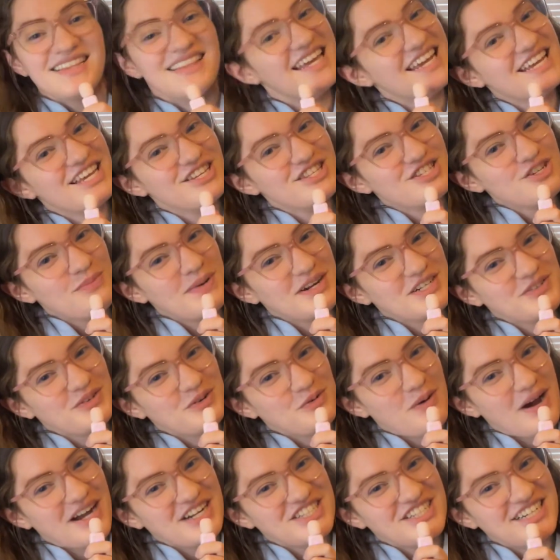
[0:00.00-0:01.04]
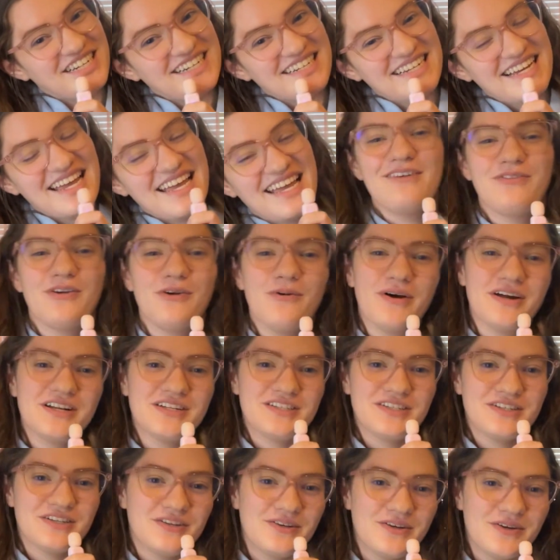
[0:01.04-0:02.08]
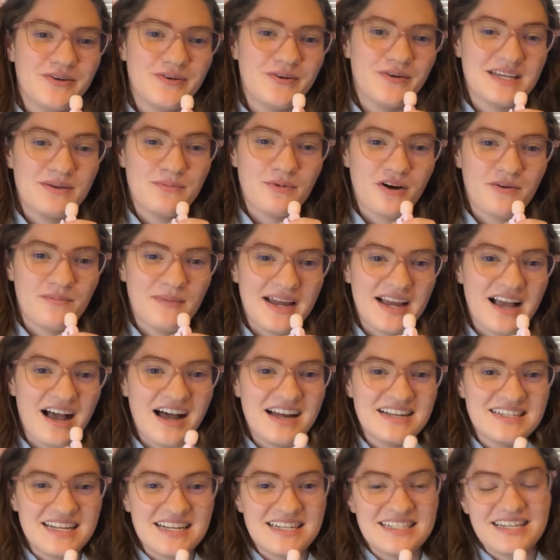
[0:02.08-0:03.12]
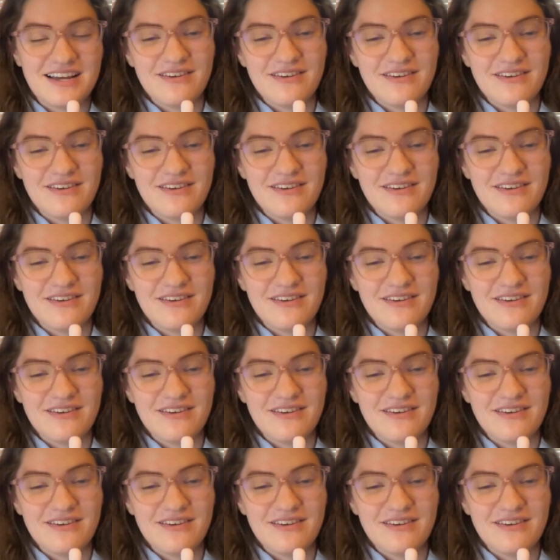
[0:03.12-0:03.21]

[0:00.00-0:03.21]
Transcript: Thank you so much for watching. If you want to see more of my content,